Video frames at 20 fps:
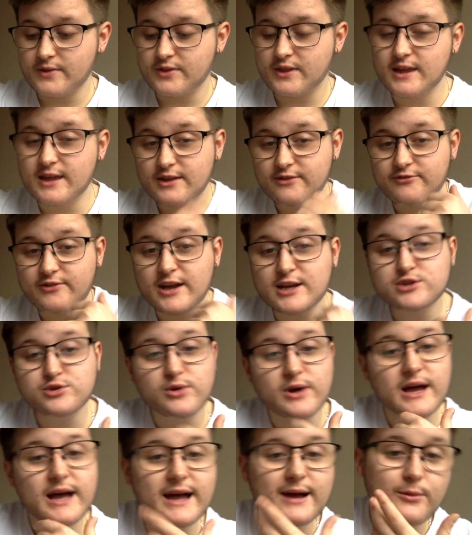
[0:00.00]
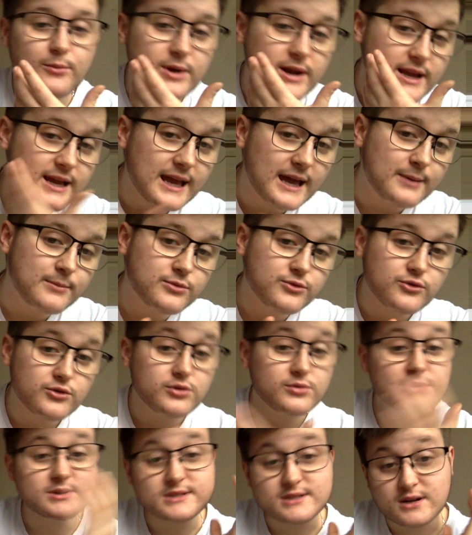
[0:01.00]
The facial hair, when it came
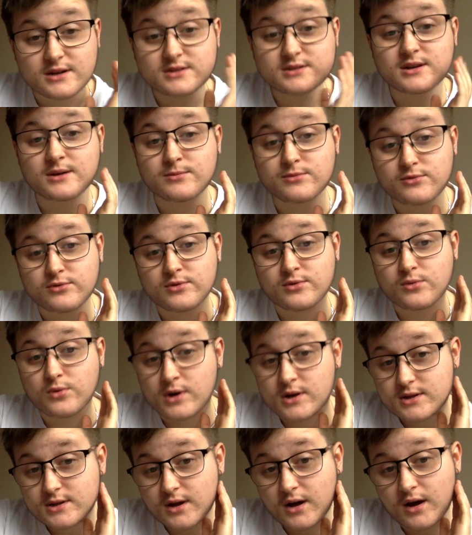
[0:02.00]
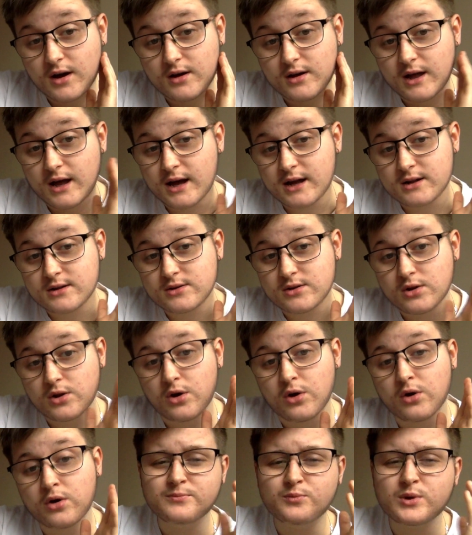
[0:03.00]
through, it started to come through quite dark and
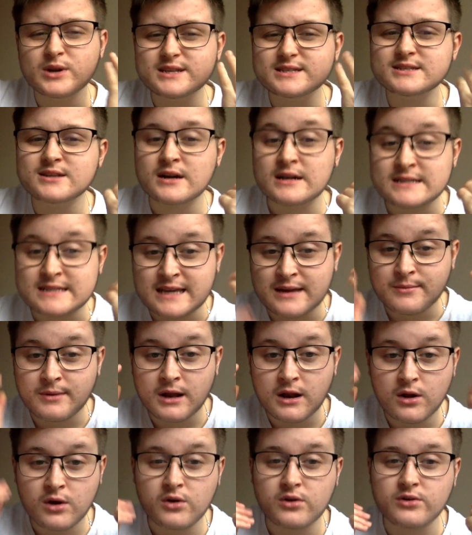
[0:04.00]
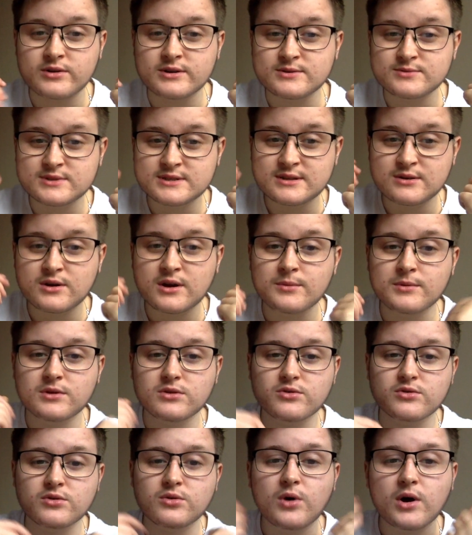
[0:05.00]
long. When it started to get a bit longer, it was still coming
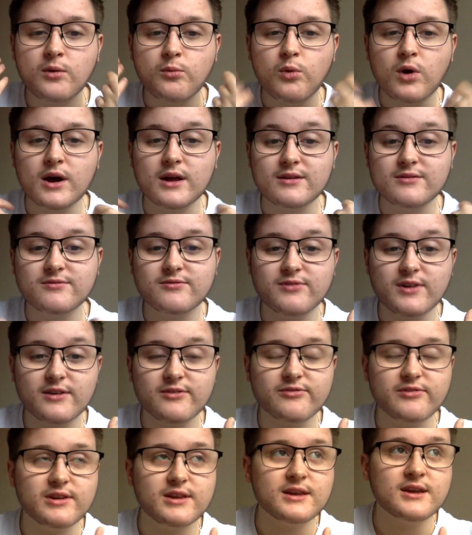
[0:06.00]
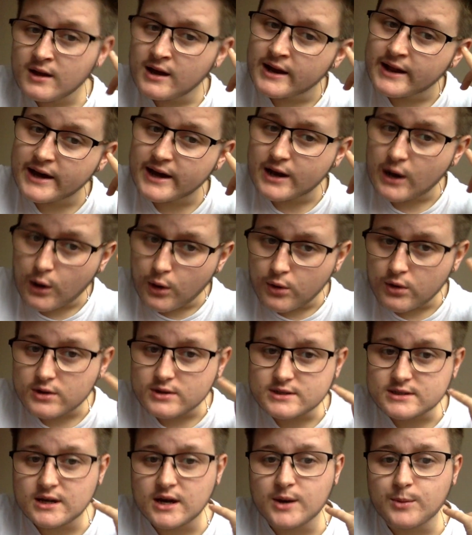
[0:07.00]
through quite white and fluffy. And I had longer
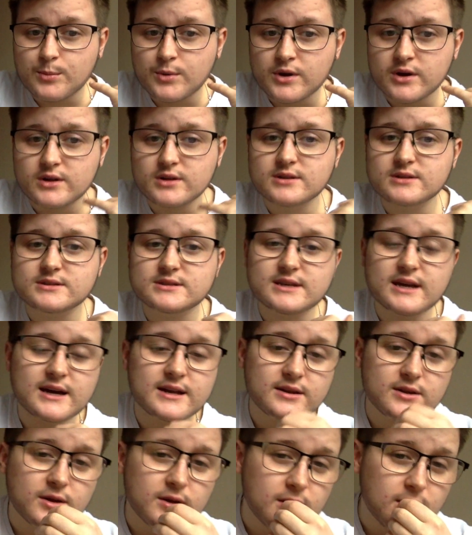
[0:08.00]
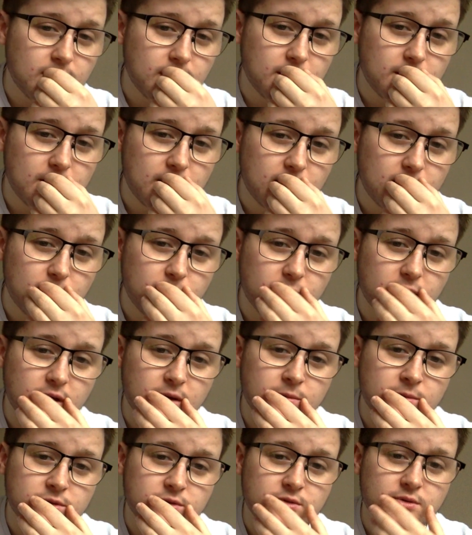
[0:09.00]
sideburns and a little bit
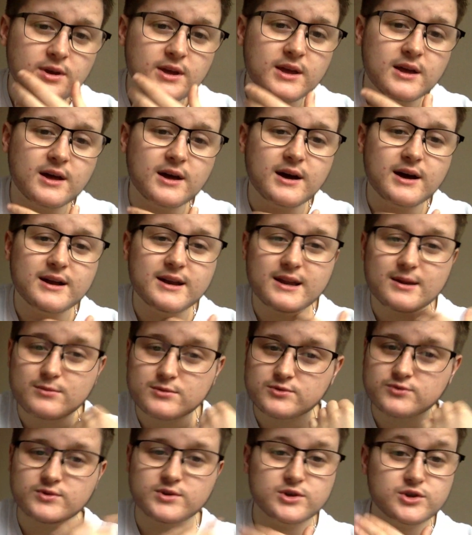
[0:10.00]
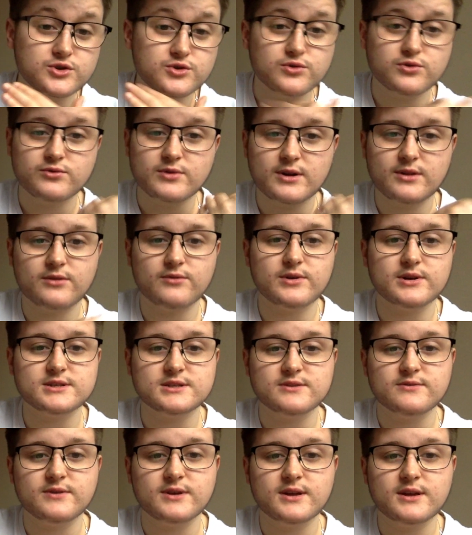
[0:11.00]
coming through here, and it was really short around the
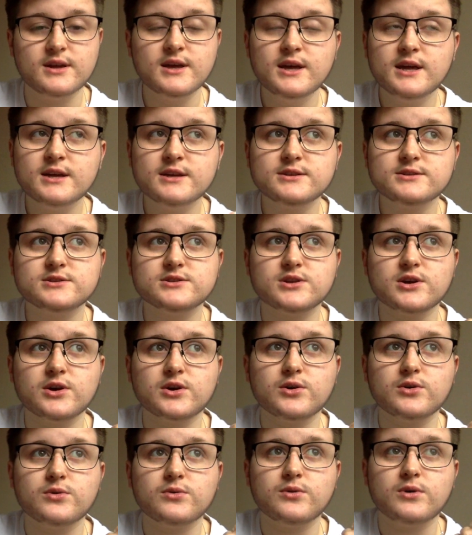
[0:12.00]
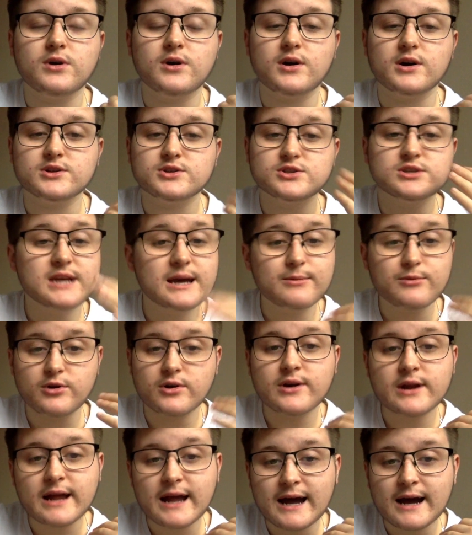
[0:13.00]
rest of it. So I just kept
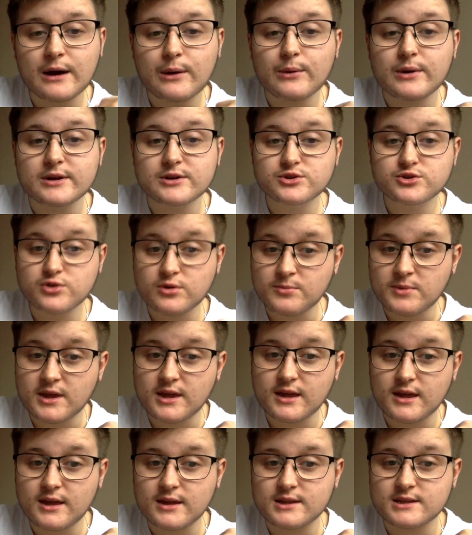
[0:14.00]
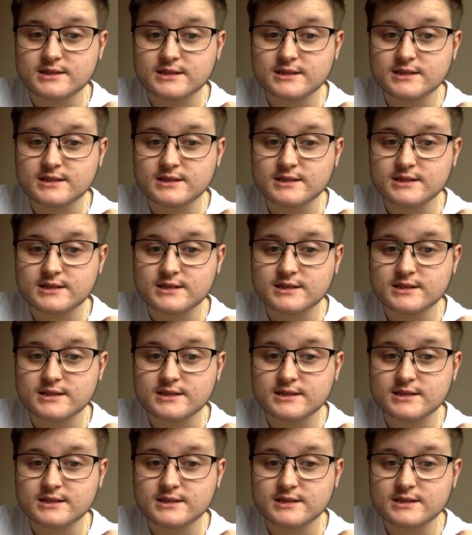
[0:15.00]
growing it out and trimming it at the